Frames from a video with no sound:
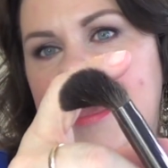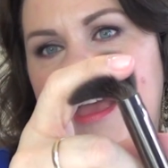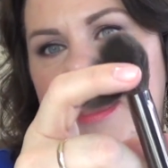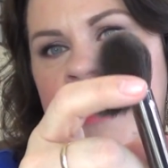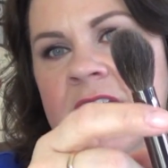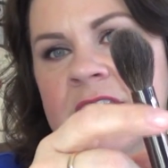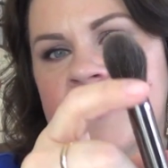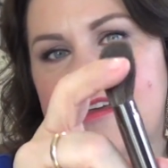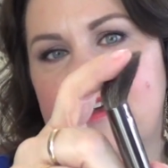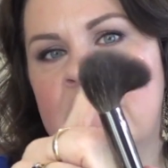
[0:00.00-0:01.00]

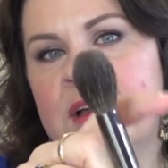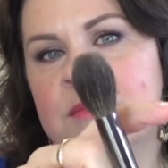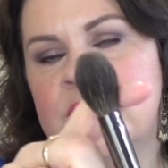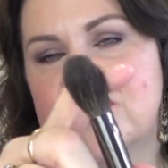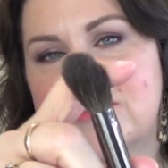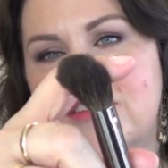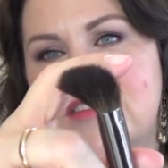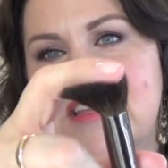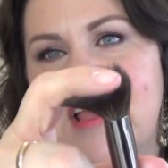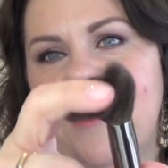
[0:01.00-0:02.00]
And um, just, you
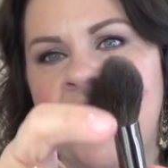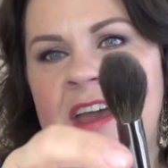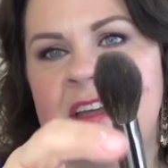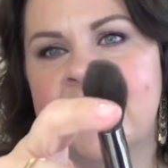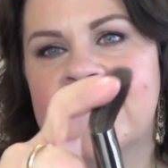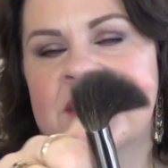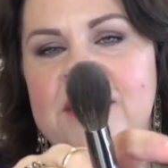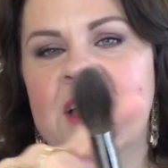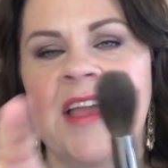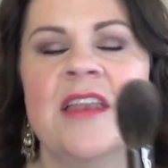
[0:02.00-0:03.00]
see how that,
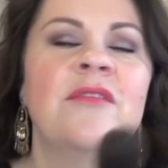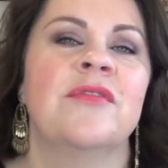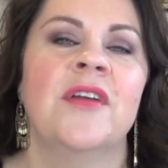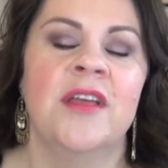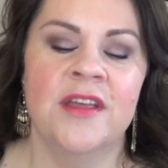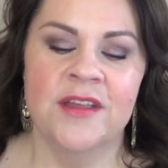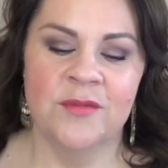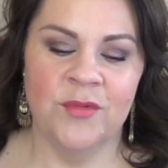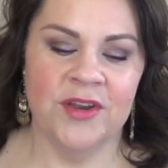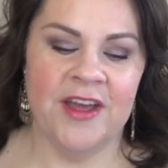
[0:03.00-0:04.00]
I kind of
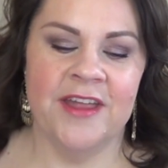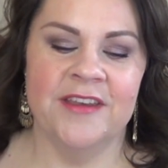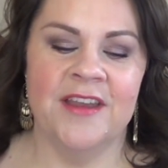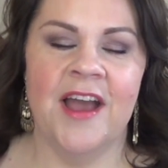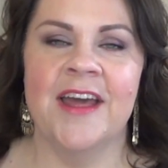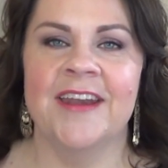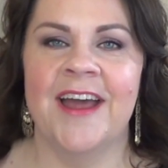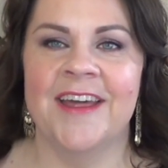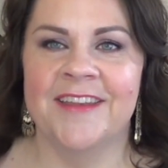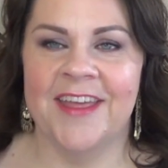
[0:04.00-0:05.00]
went on on and
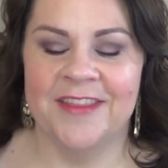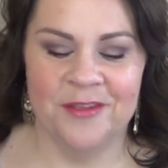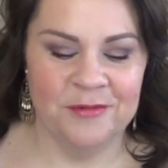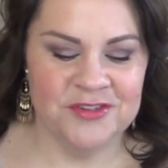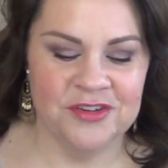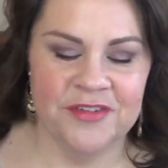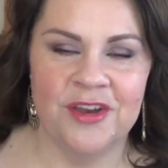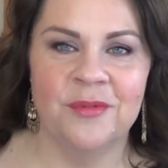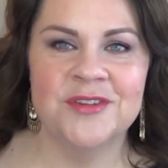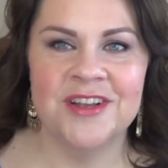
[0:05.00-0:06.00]
on in that in the original
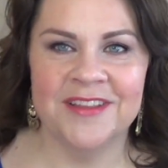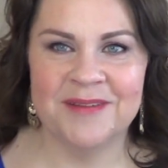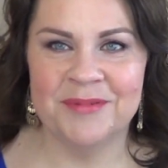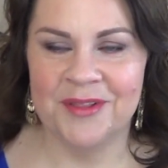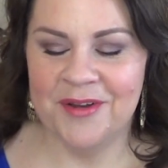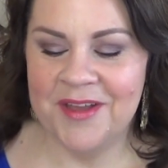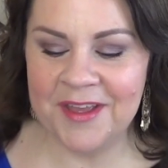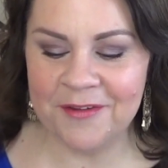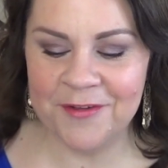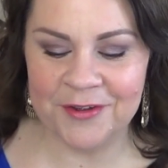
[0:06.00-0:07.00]
video, which I'll link below
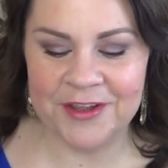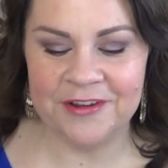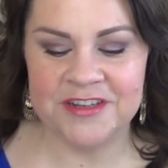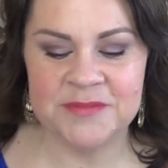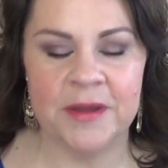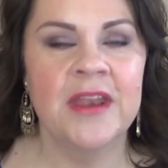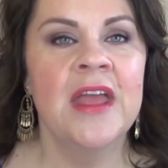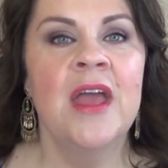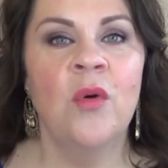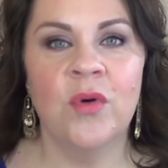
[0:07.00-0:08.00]
if you're curious. But
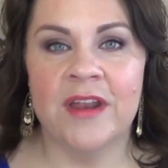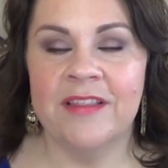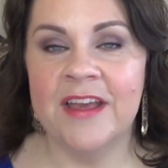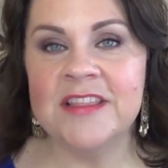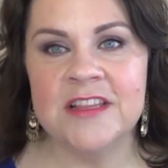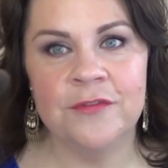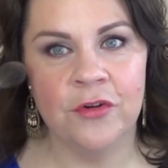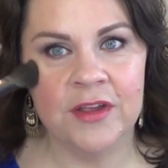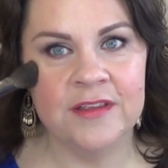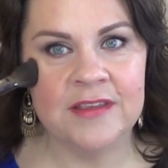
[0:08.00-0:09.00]
what I like this
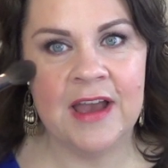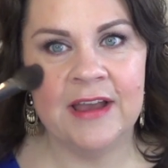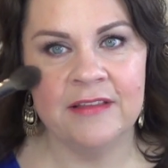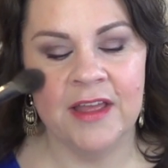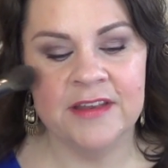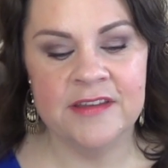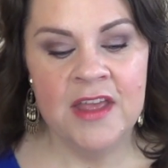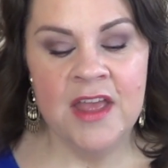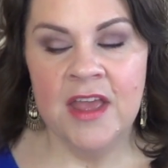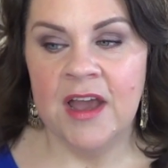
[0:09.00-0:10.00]
for is highlight.
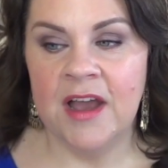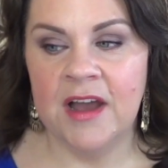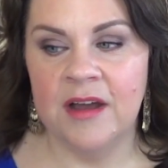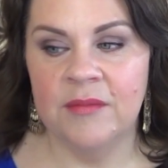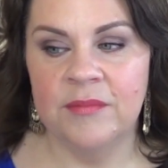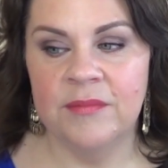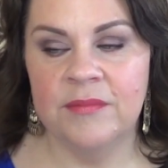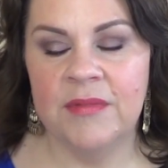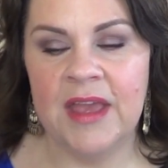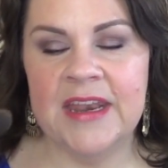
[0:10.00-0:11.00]
Um,
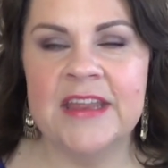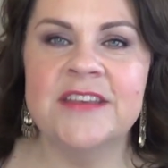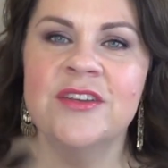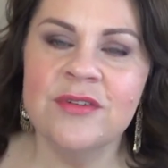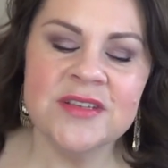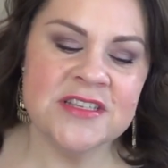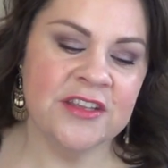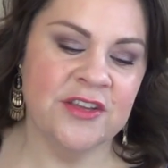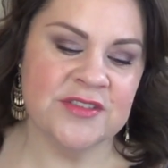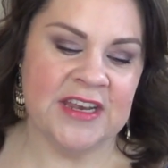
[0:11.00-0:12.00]
and I do
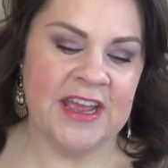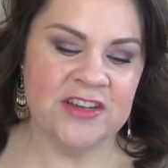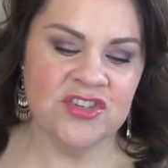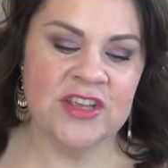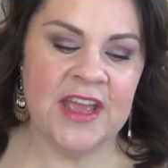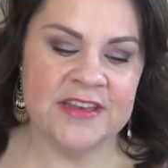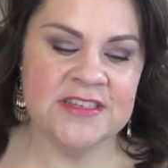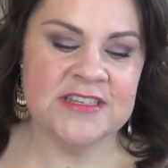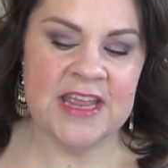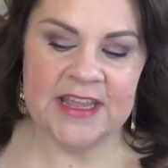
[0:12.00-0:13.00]
still use it. I actually had
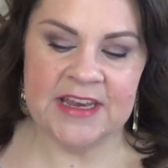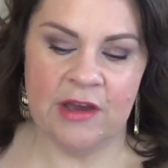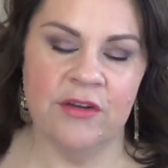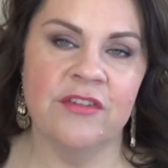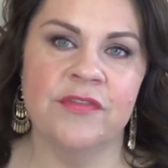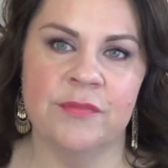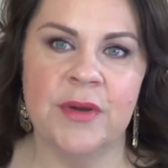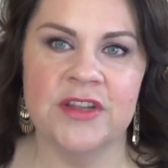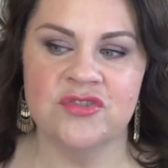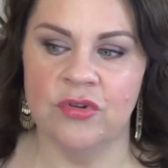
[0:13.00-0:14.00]
to take it out of
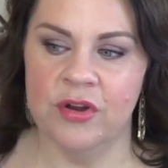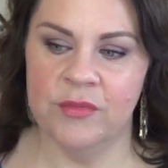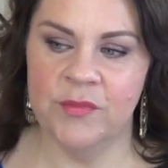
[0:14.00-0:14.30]
my drawer.